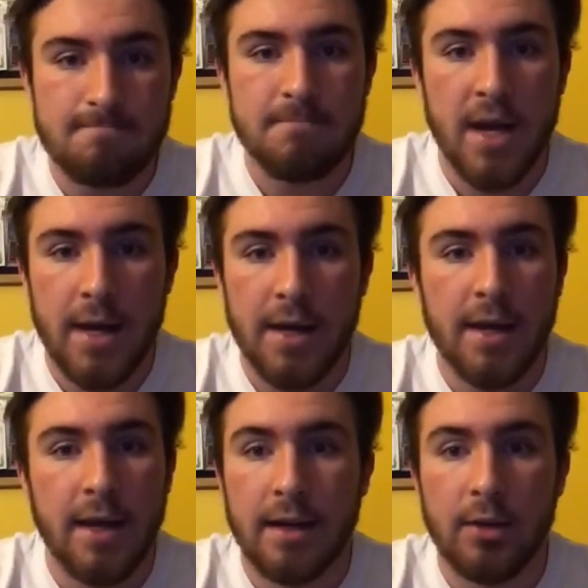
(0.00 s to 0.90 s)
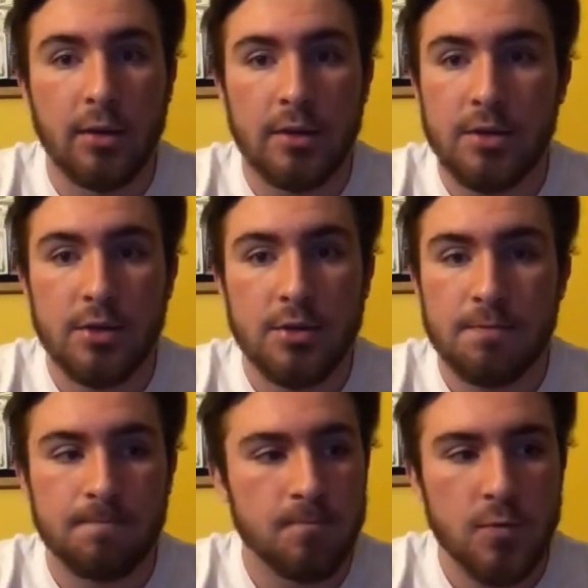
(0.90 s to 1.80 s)
I hated going to church.
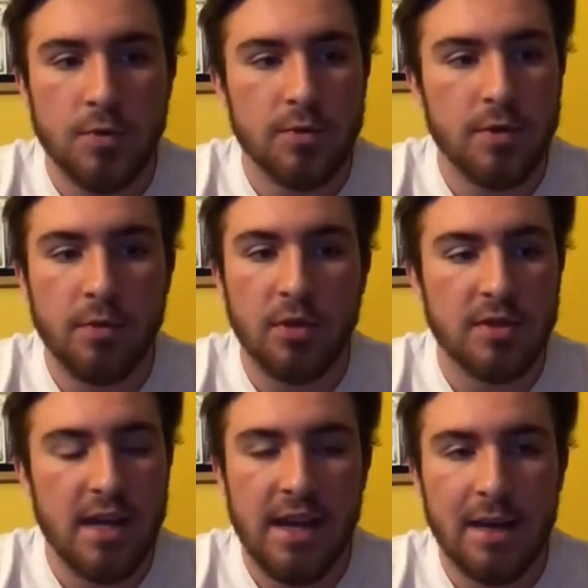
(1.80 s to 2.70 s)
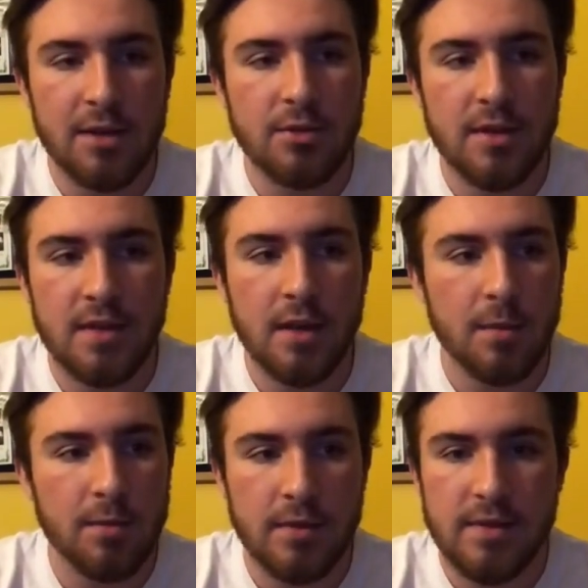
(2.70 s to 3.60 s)
It was the worst. I hated dressing
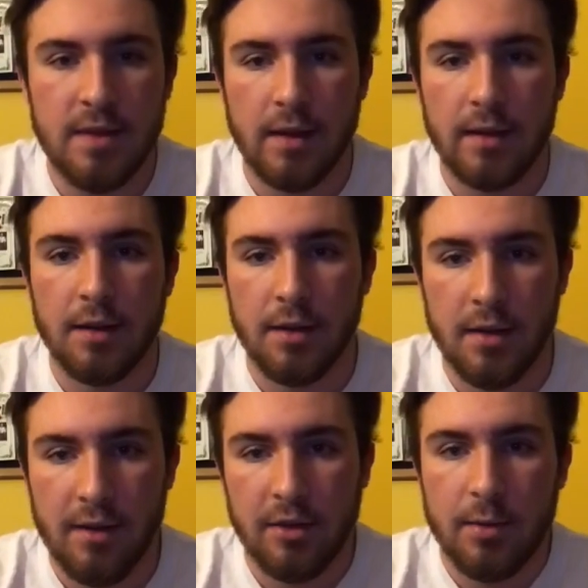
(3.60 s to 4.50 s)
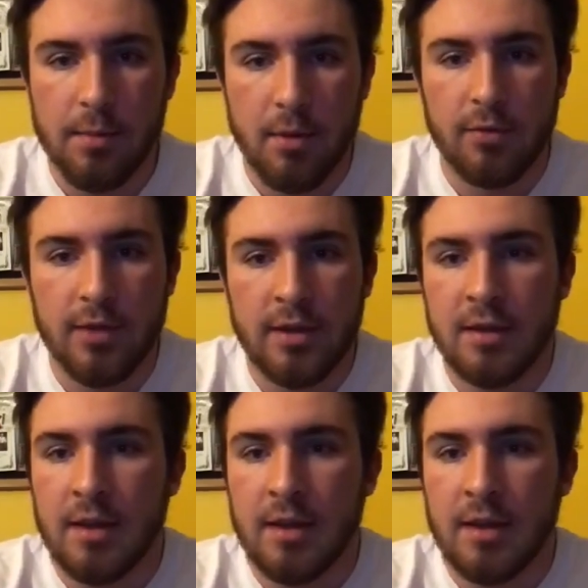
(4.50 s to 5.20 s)
up, sitting there, and having to be perfect.